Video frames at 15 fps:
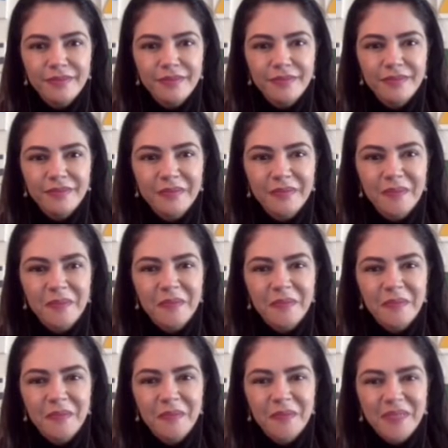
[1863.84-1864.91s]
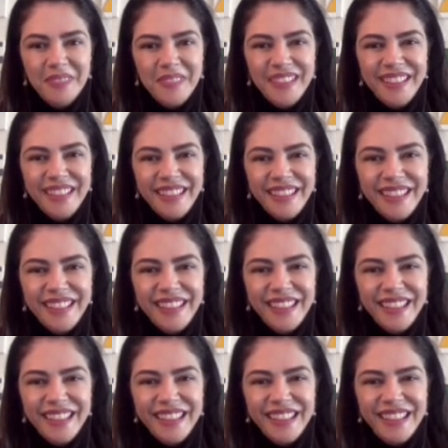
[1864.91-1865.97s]

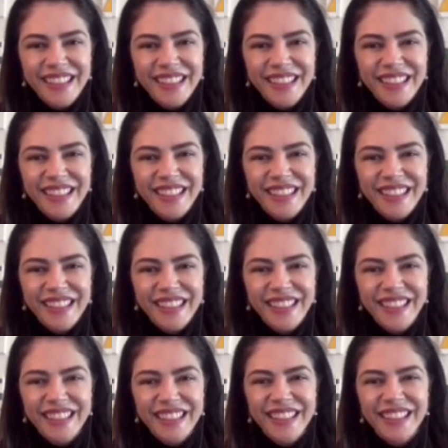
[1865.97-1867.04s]
[no speech]